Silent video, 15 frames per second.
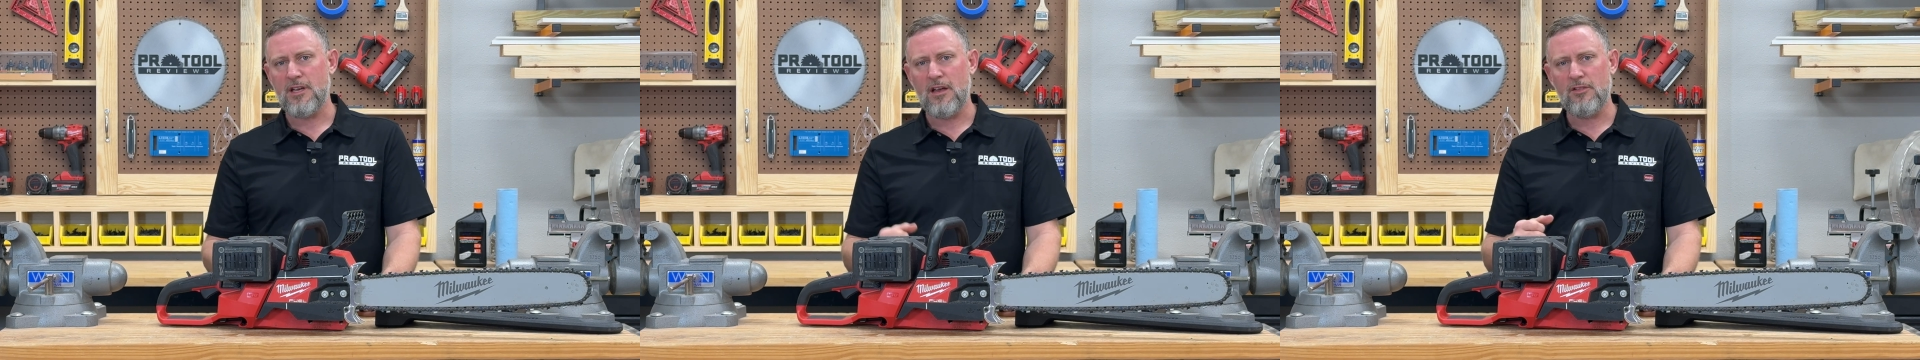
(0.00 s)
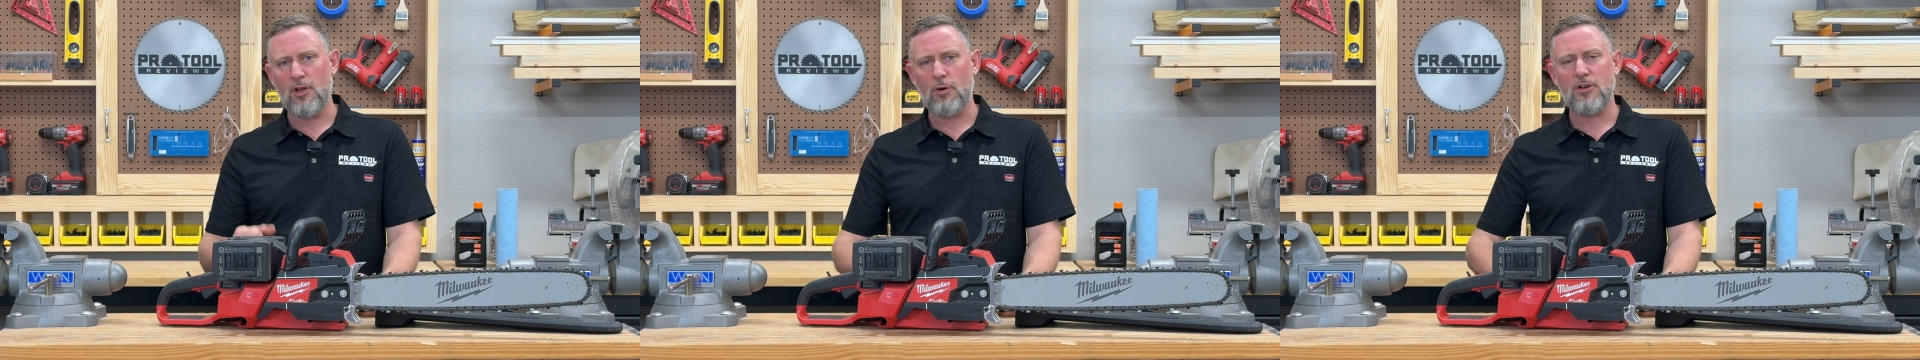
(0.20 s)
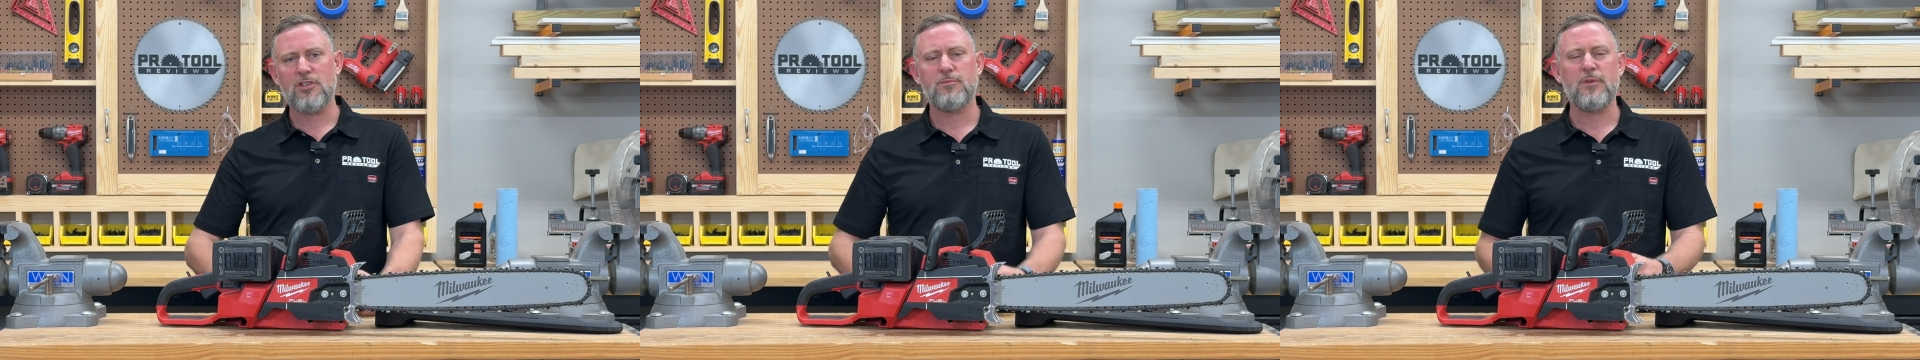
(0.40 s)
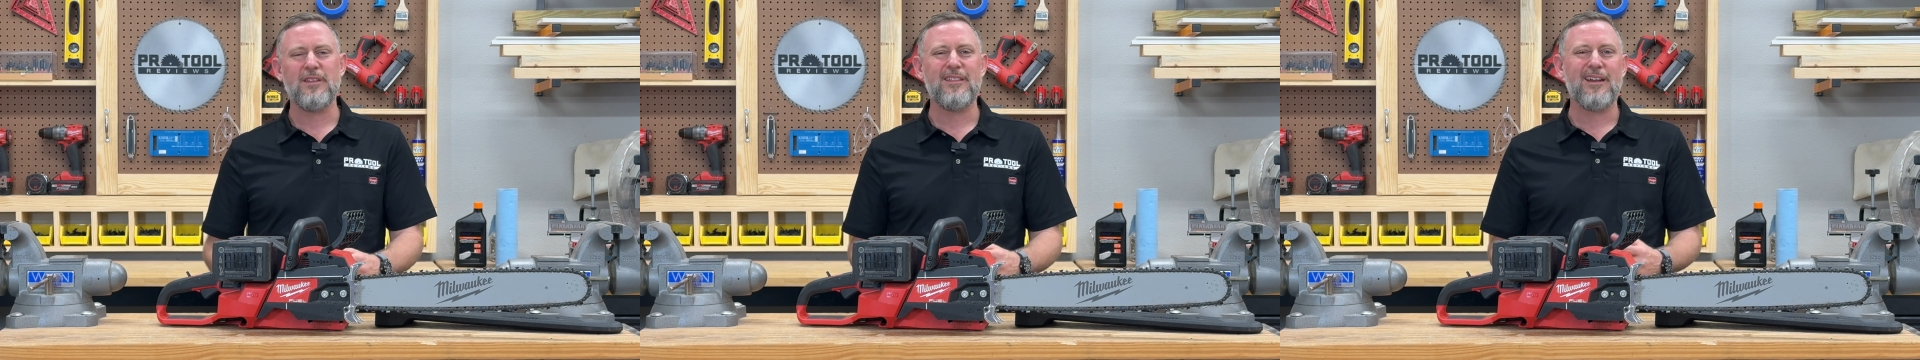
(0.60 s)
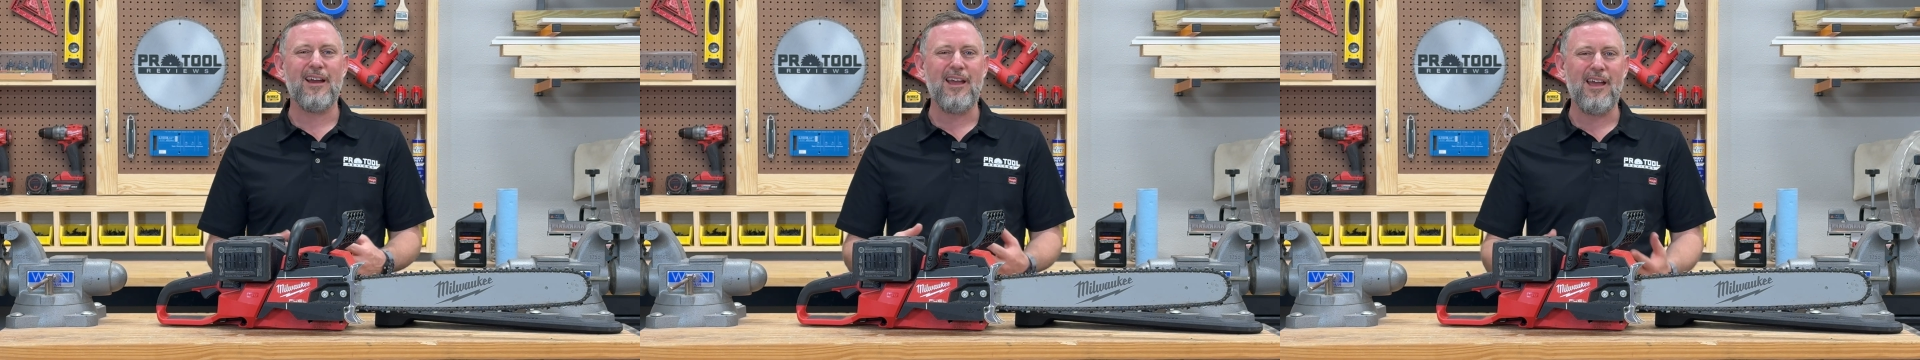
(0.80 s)
on lower speed
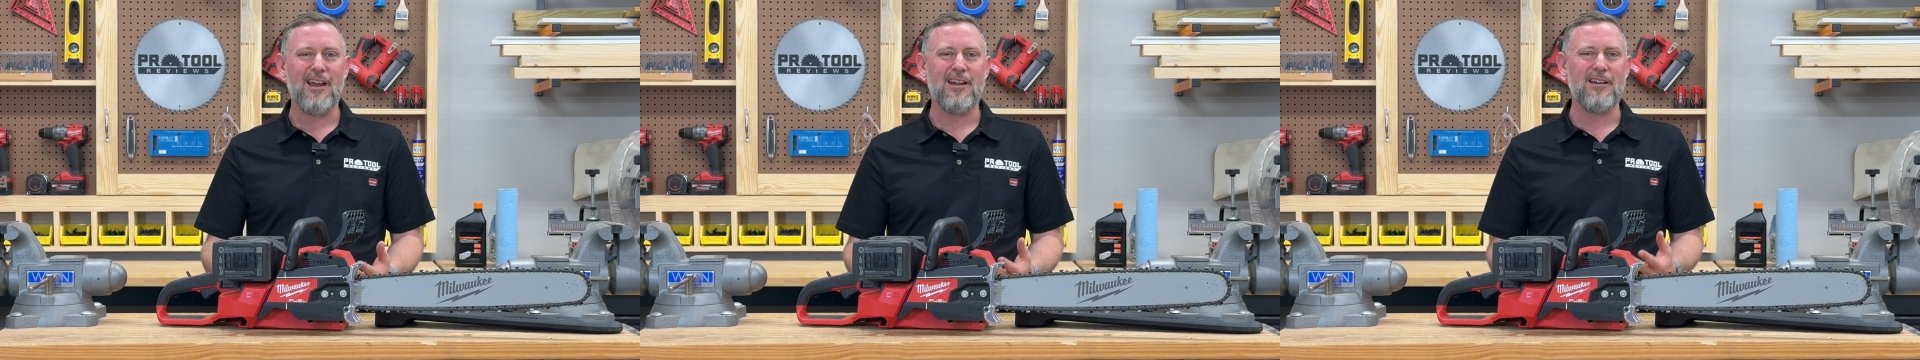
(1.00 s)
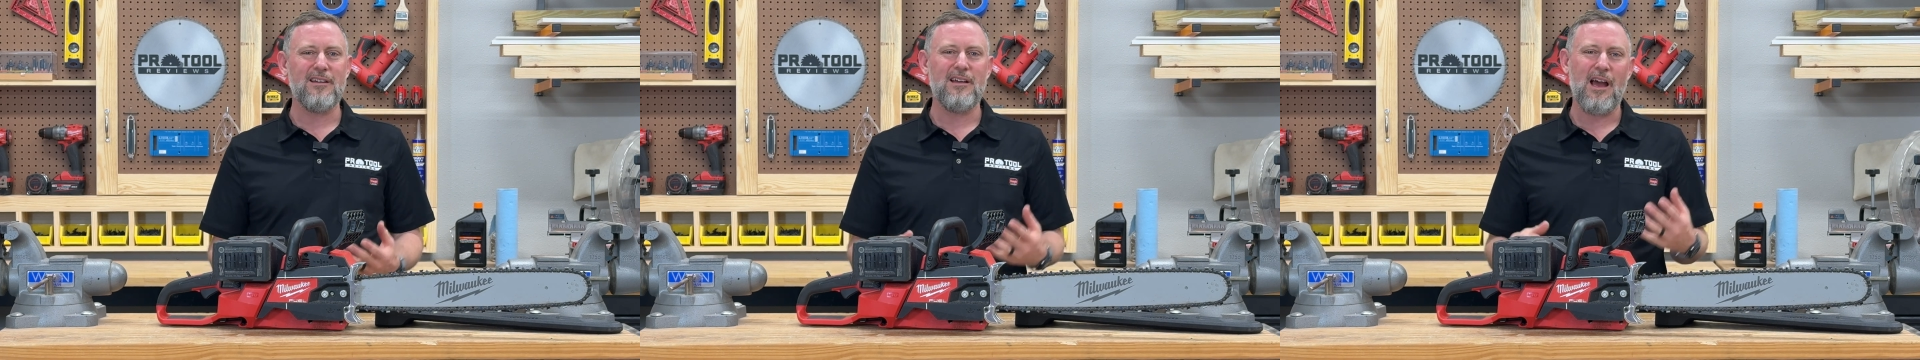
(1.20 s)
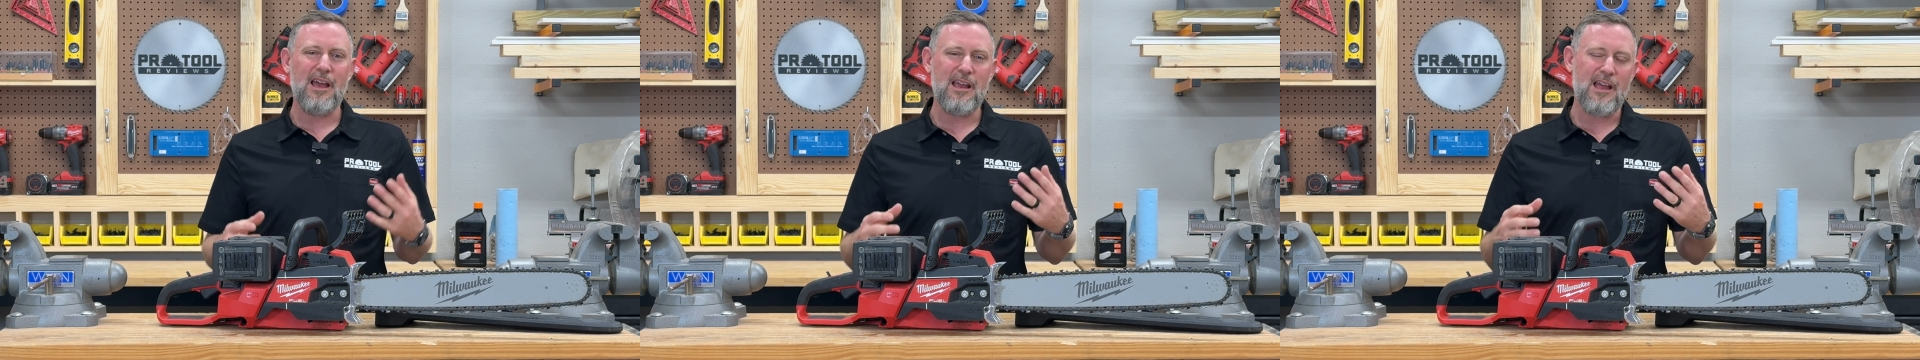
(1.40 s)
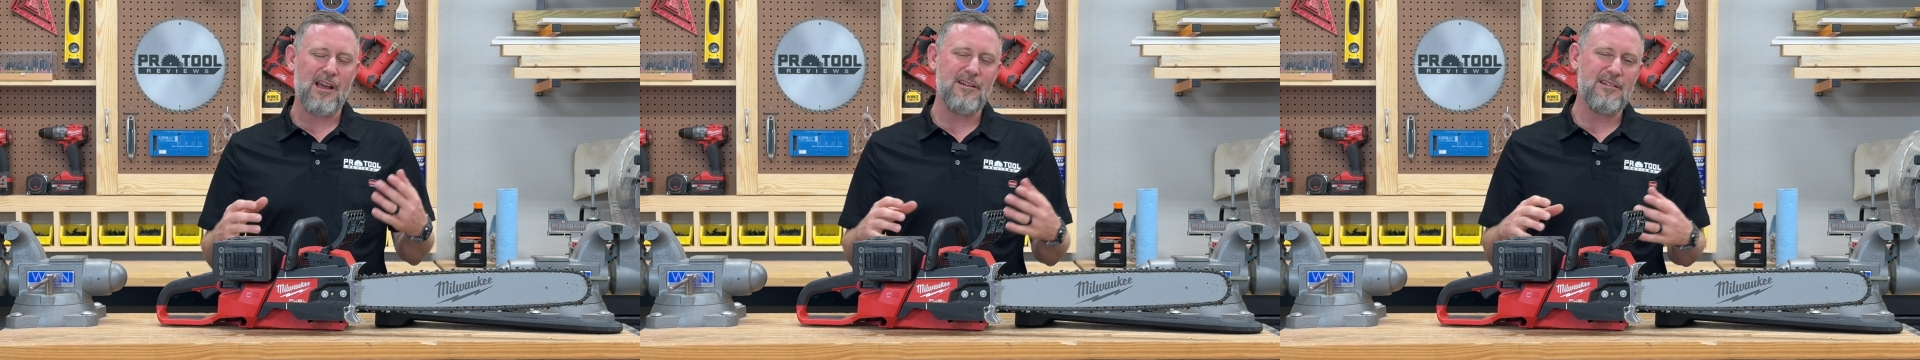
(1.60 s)
that I had a, I,